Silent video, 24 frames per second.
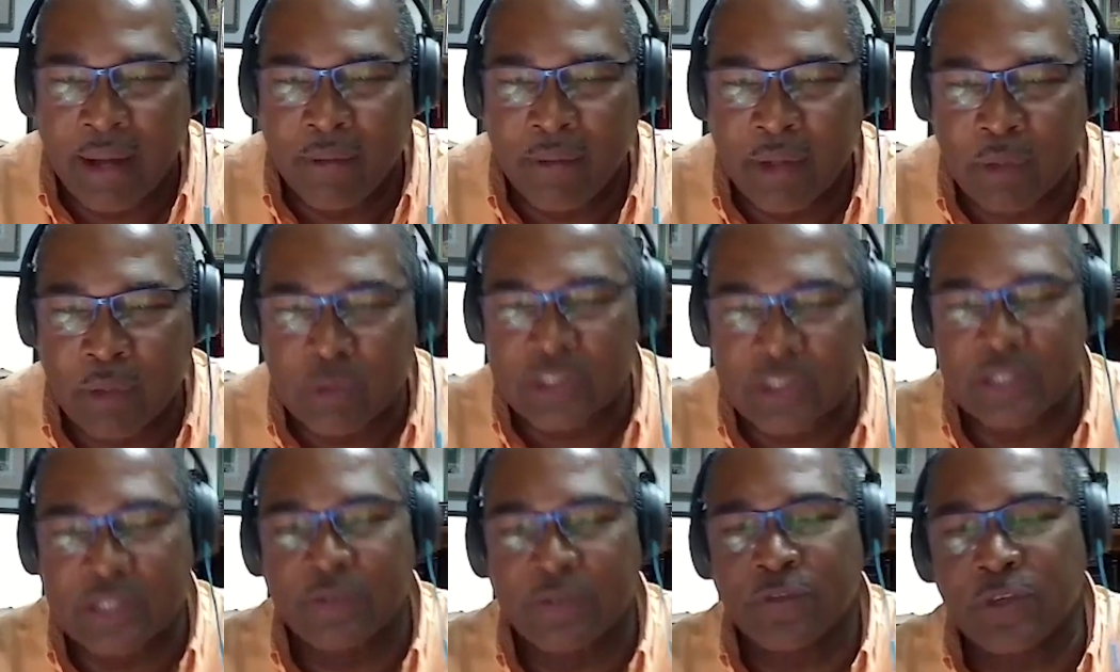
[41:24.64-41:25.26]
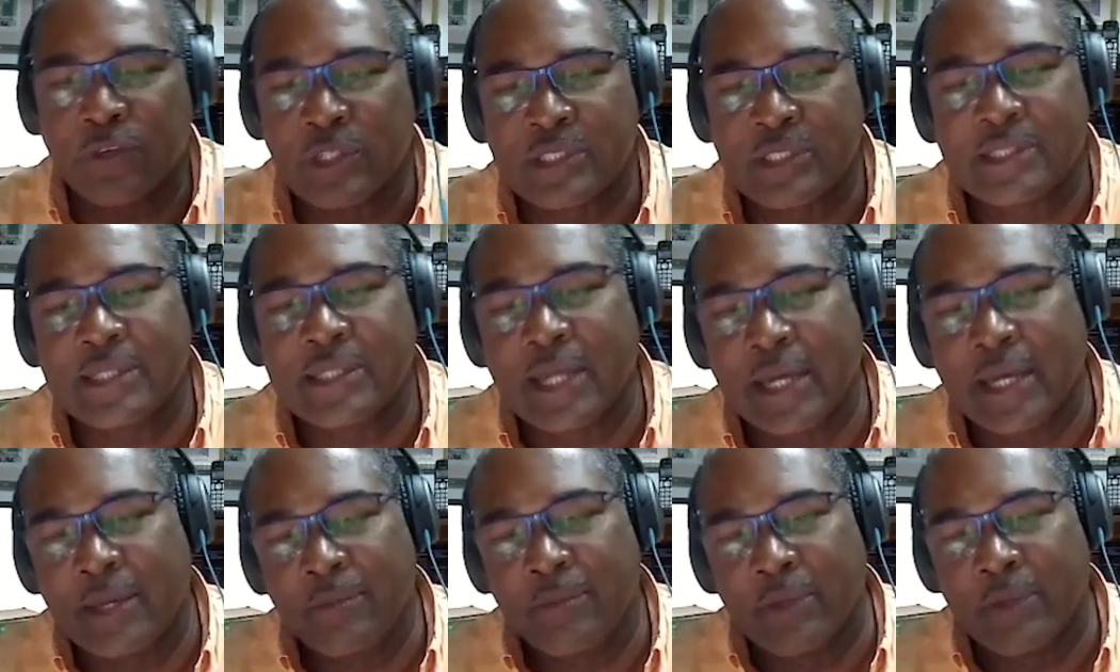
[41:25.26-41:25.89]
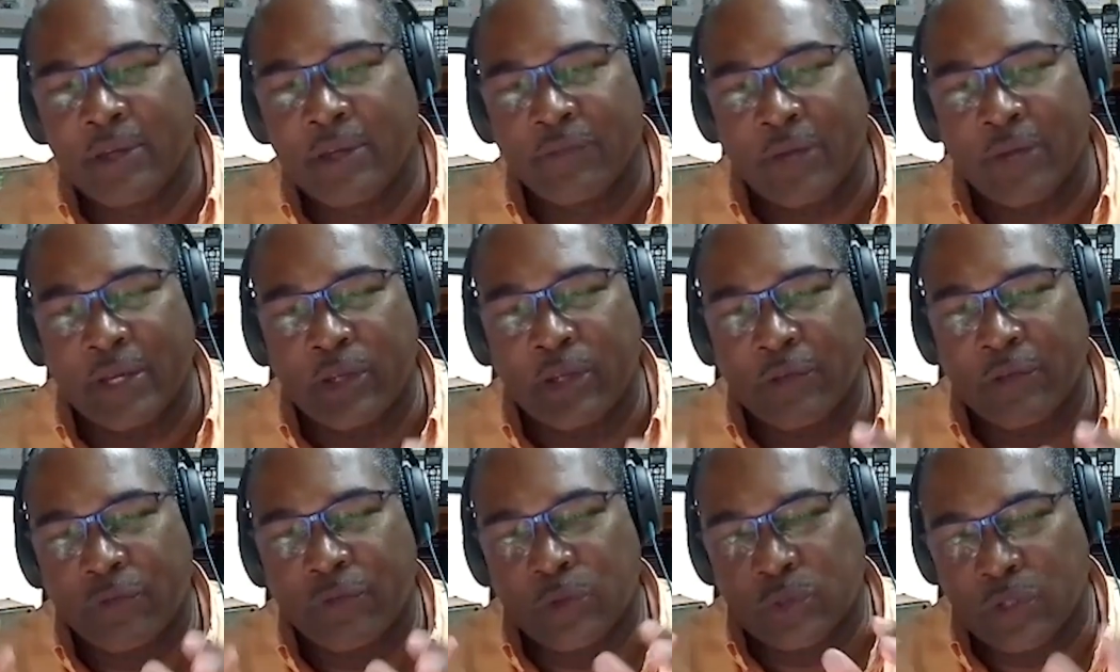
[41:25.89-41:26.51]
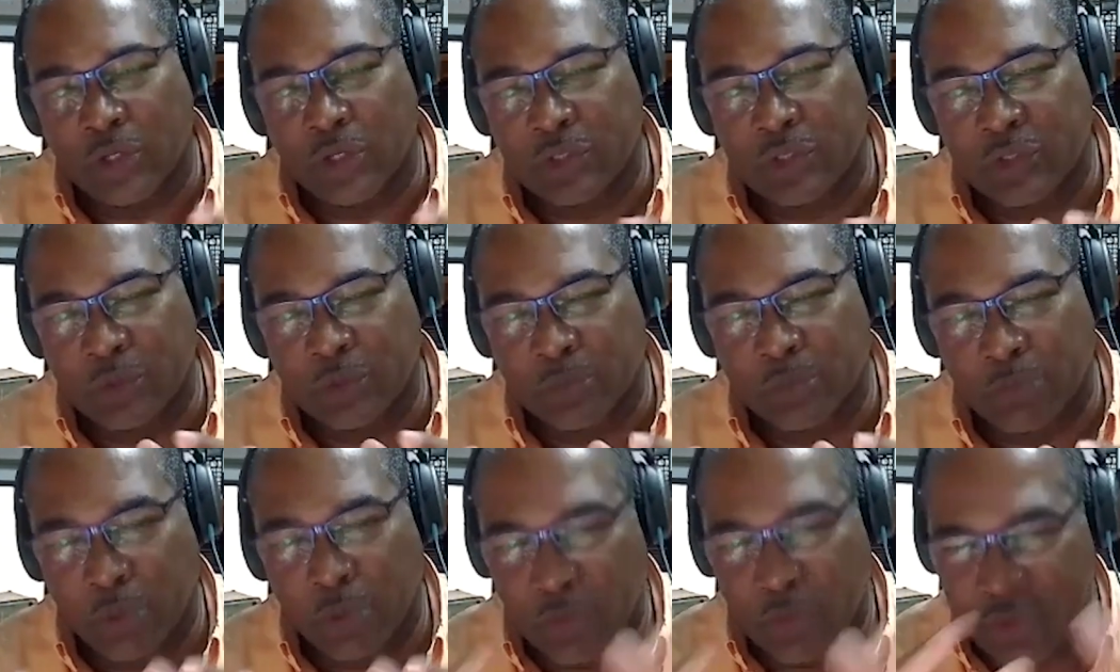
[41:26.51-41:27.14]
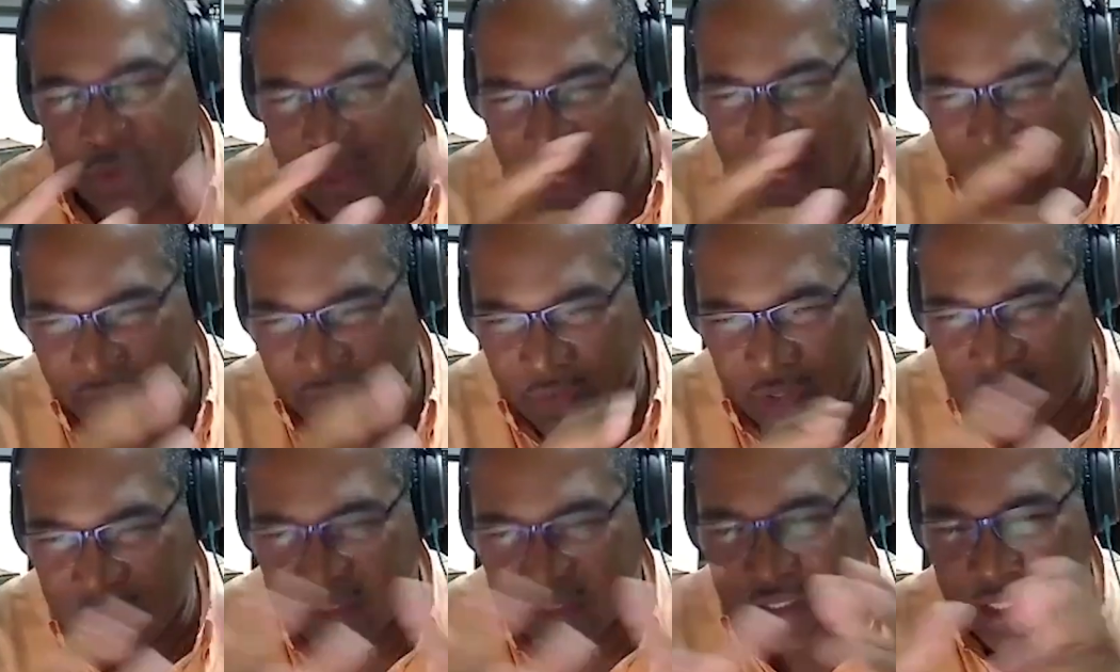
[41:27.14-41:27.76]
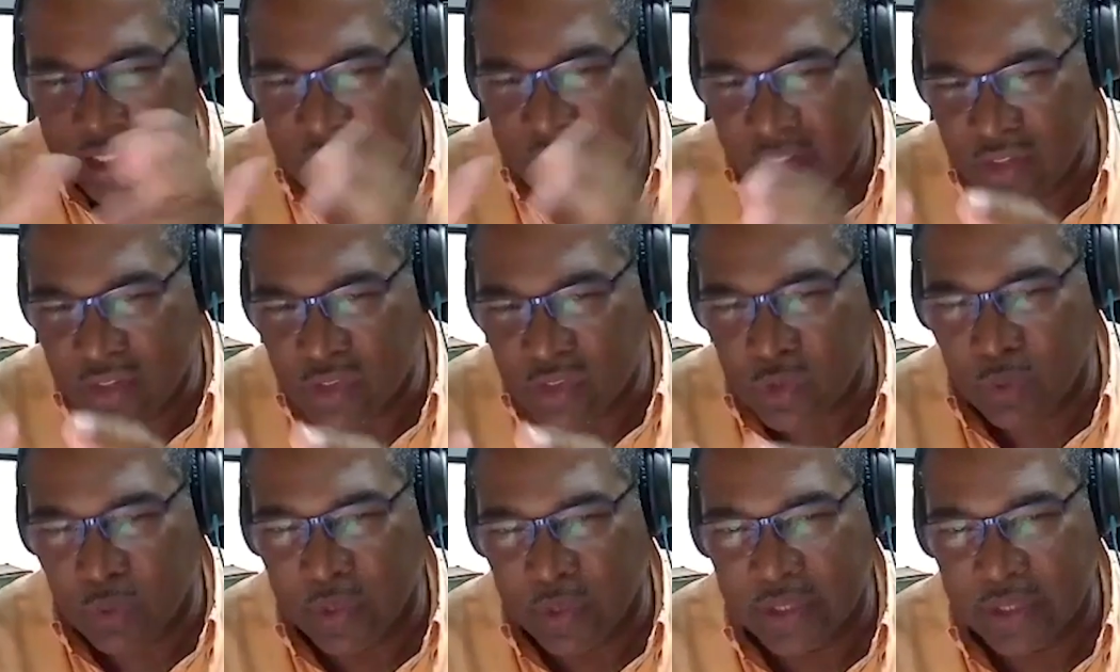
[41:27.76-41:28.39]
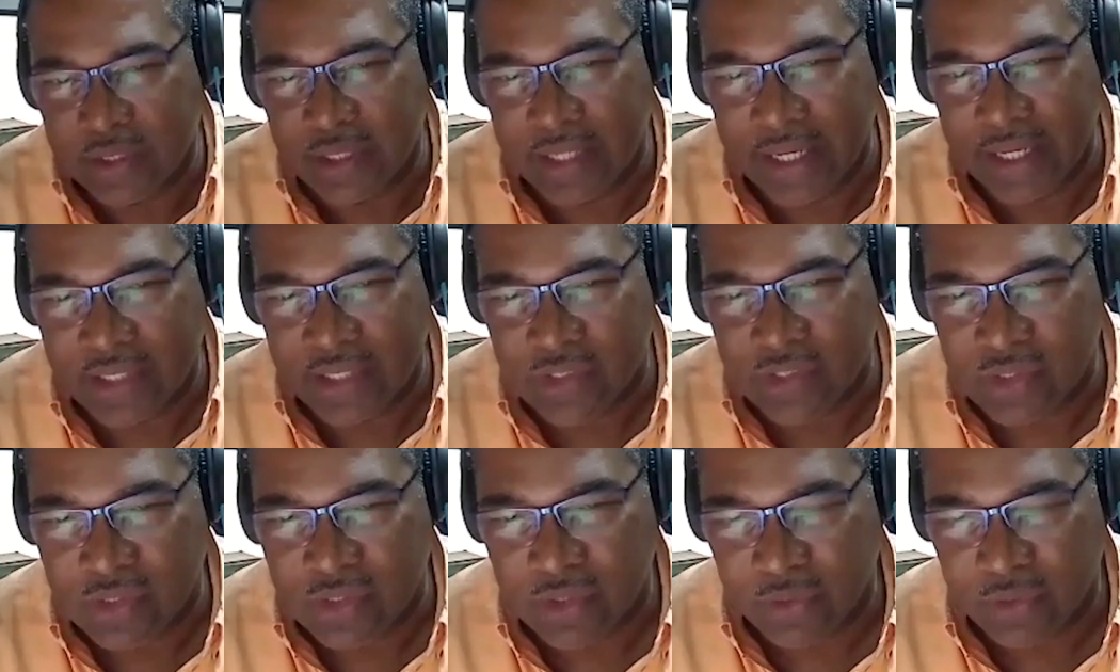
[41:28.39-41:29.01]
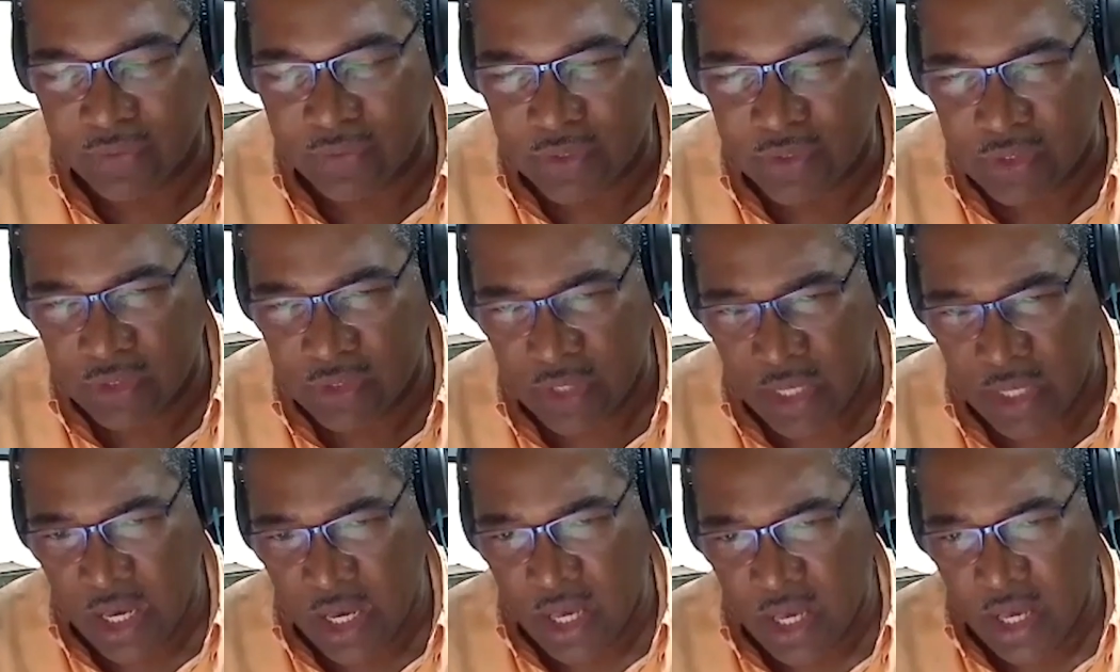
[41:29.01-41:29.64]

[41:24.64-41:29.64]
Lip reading: It was the first time, if you talk to both Africans and Indians who went to the National Service,